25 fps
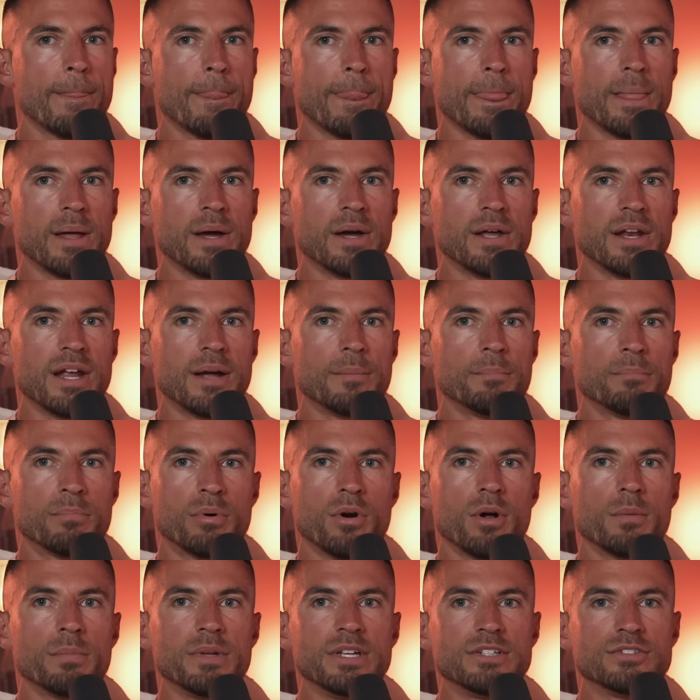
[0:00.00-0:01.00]
I'm
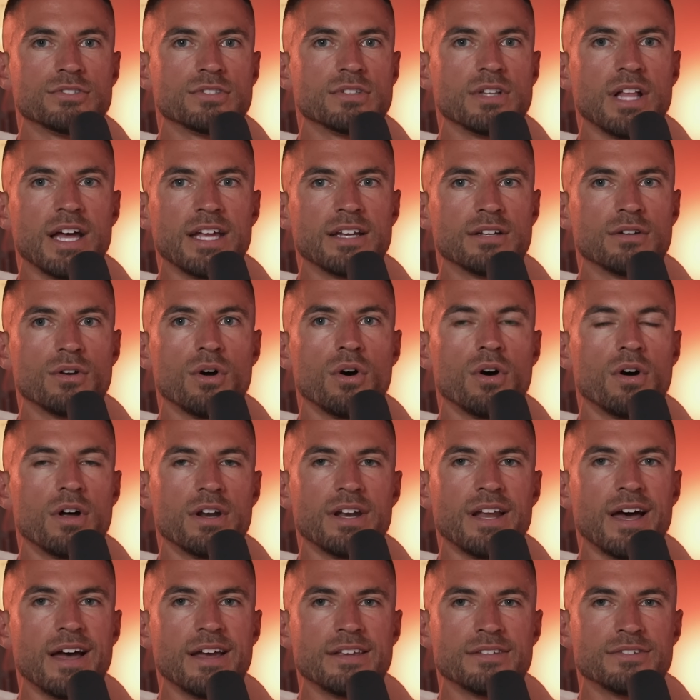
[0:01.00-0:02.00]
probably just not a
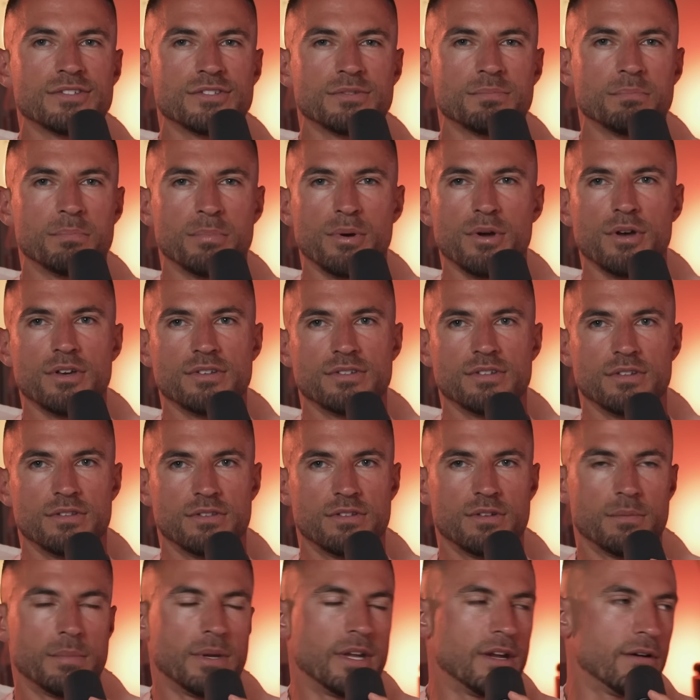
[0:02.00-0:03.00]
nice person
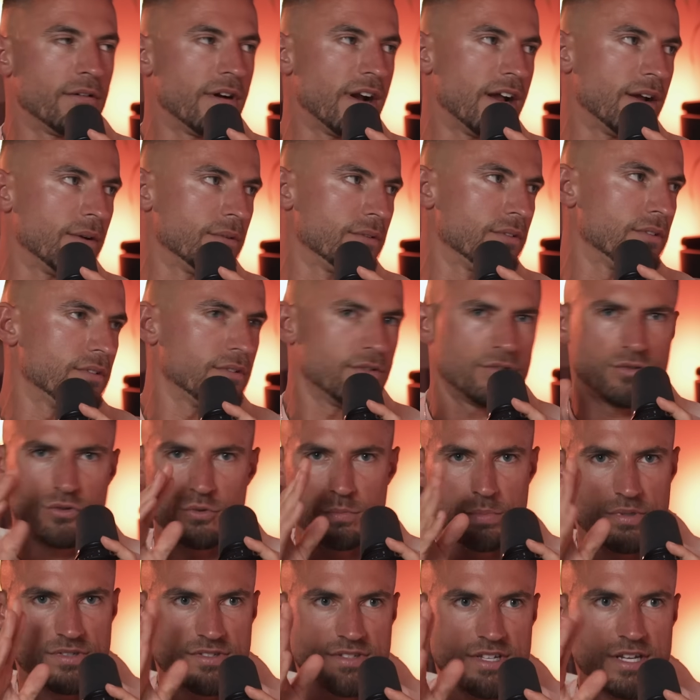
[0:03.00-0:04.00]
to be around,
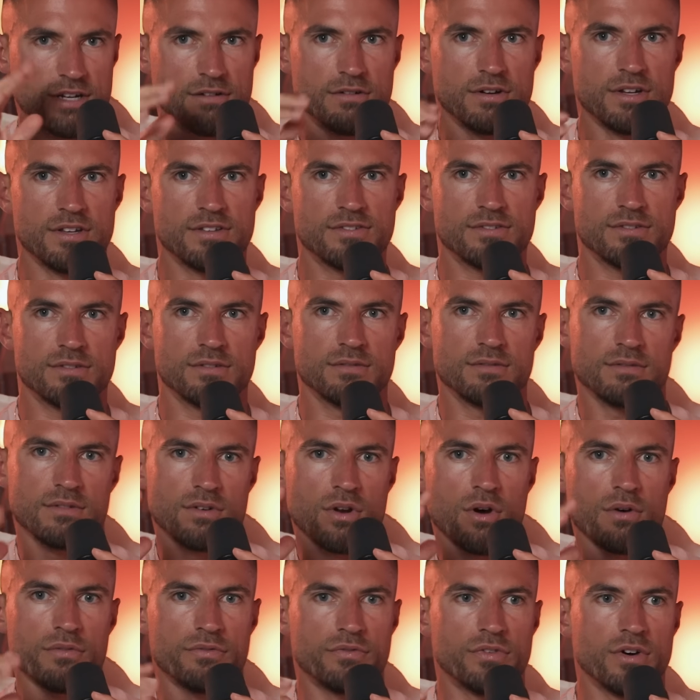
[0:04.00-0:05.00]
super serious,
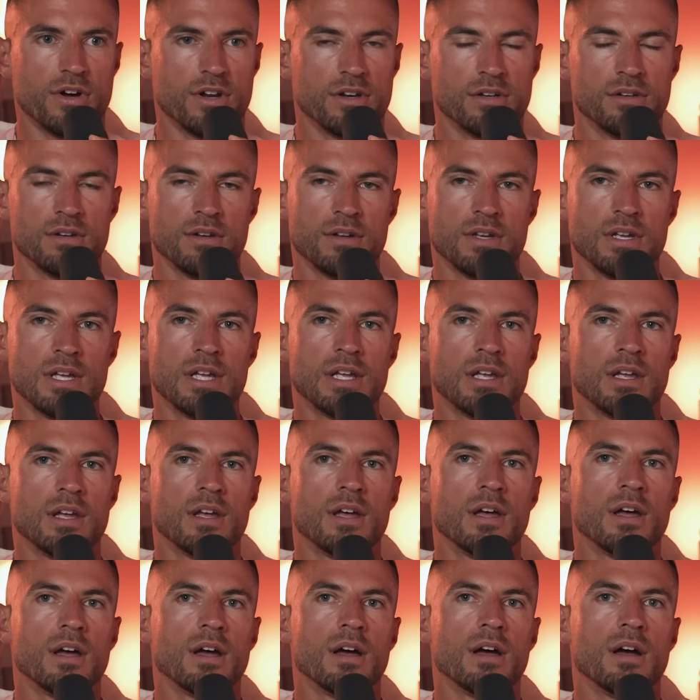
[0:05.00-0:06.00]
not fun.
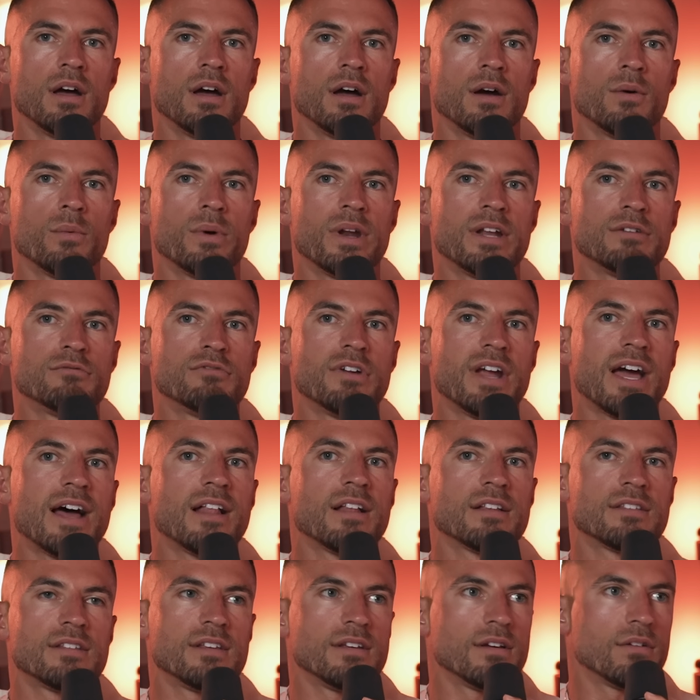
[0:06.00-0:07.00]
When in
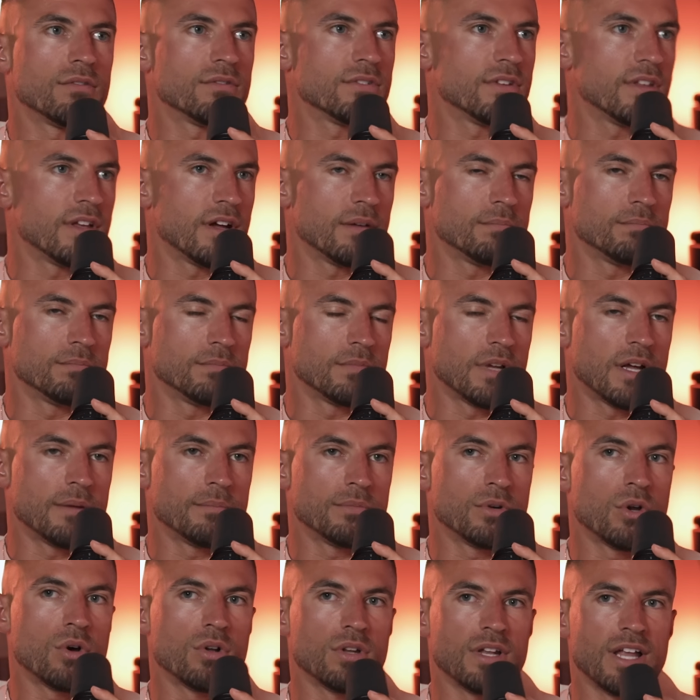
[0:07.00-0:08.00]
reality, obviously,
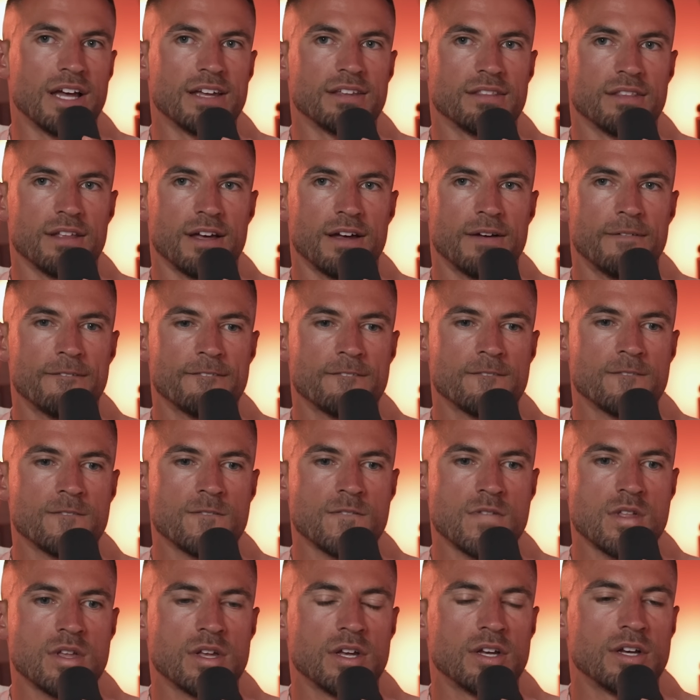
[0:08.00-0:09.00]
I'm not like that.
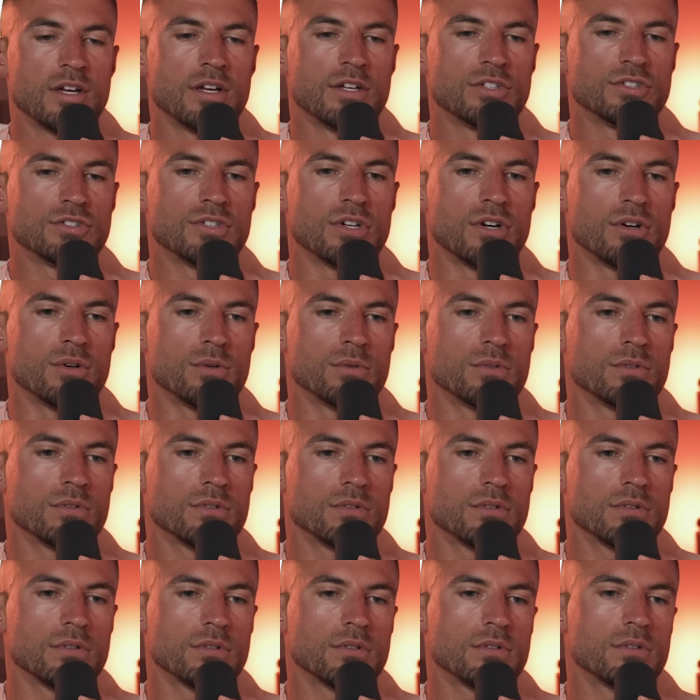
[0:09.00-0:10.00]
So
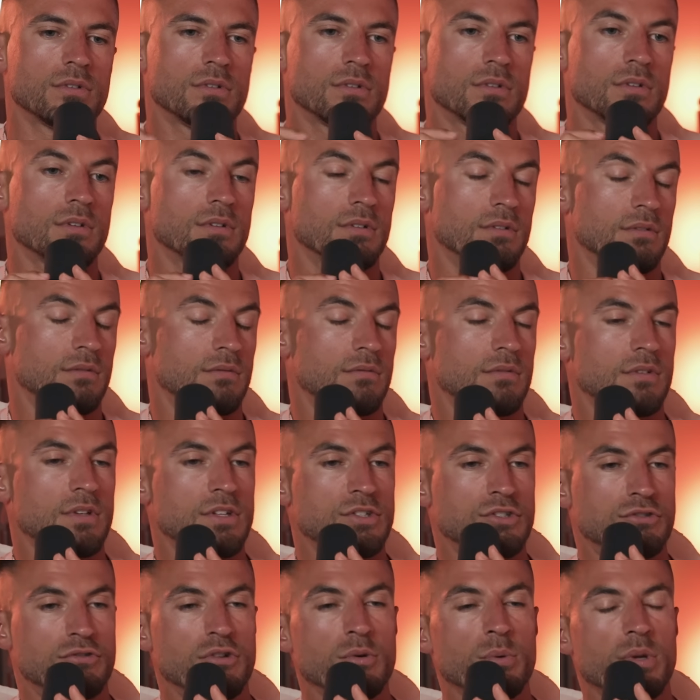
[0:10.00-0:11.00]

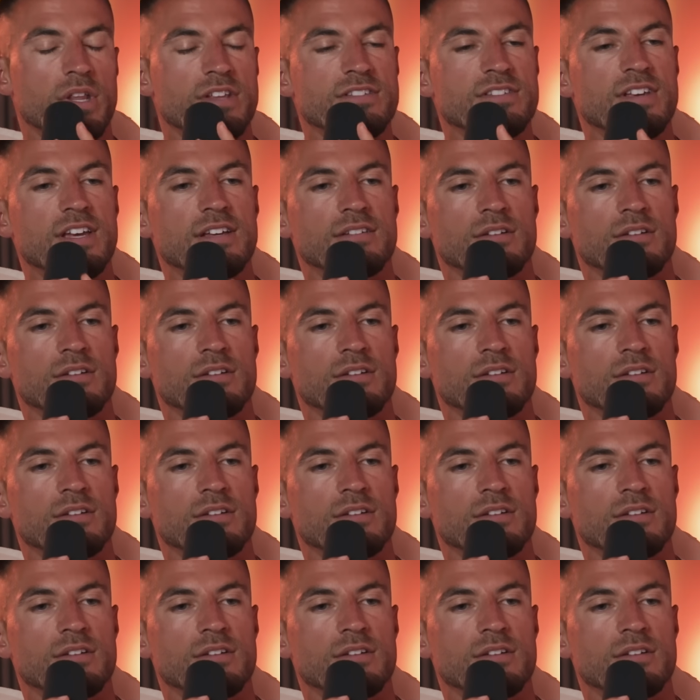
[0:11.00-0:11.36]
it's true what they say,